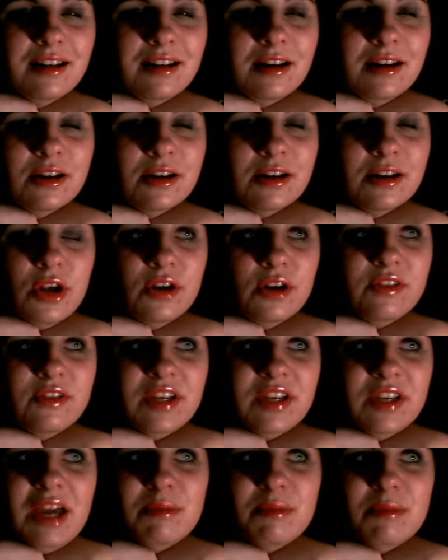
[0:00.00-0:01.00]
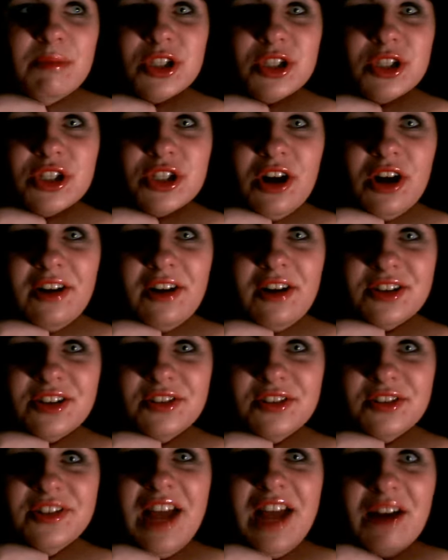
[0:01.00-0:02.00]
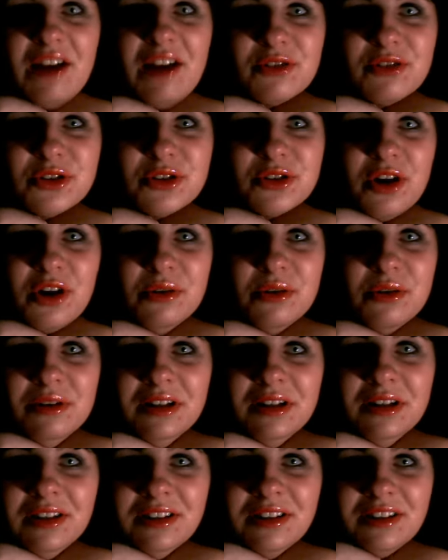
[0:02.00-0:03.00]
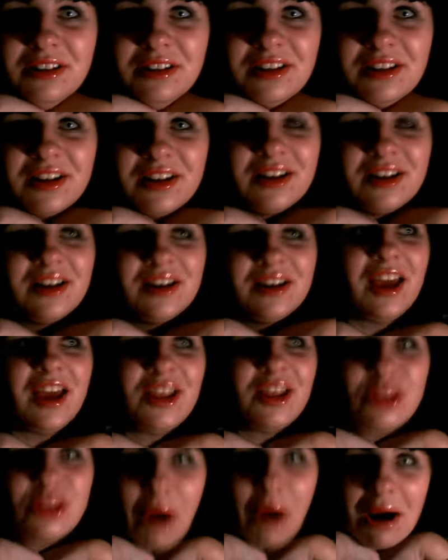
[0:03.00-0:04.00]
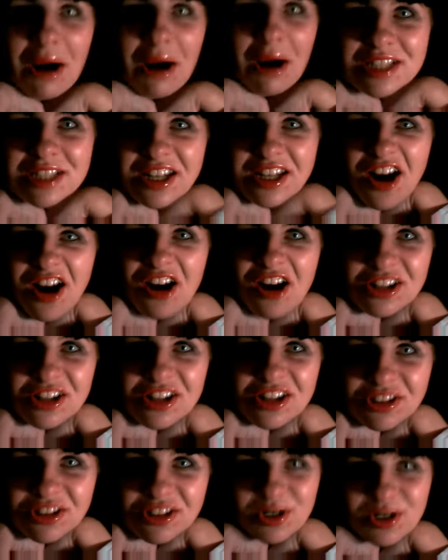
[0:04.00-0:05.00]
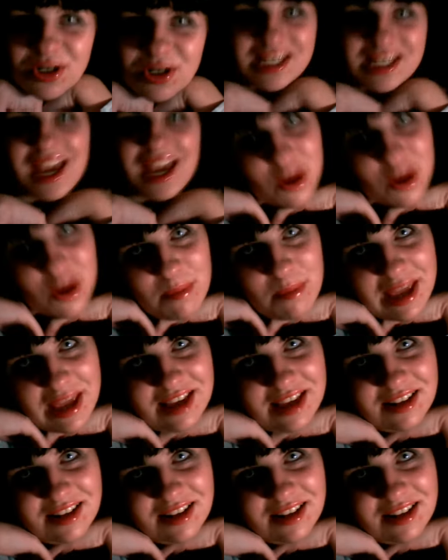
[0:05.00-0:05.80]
Don't even get me started on Naruto. He thought I was Hinata and tried to hit on me.